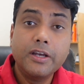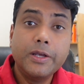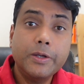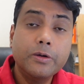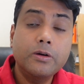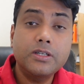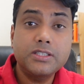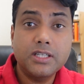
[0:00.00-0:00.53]

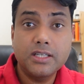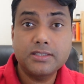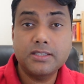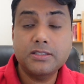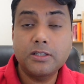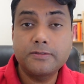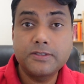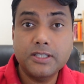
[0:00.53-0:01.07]
your
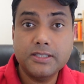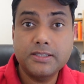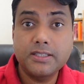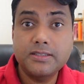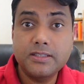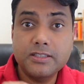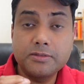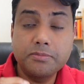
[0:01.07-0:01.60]
chances of
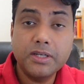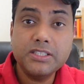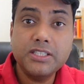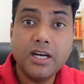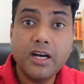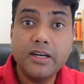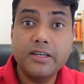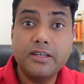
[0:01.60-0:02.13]
success is much
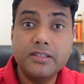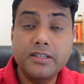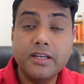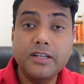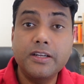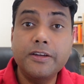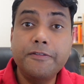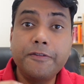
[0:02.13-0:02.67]
higher
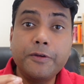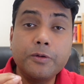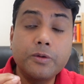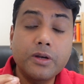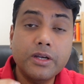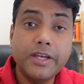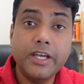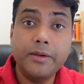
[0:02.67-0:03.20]
than if you
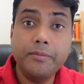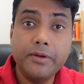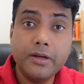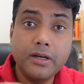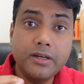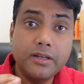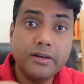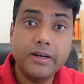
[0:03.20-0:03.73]
came here
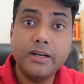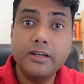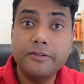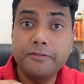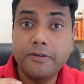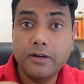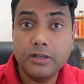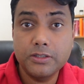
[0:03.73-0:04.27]
directly
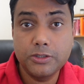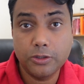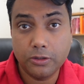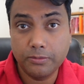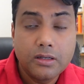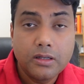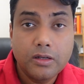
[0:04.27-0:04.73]
for a job.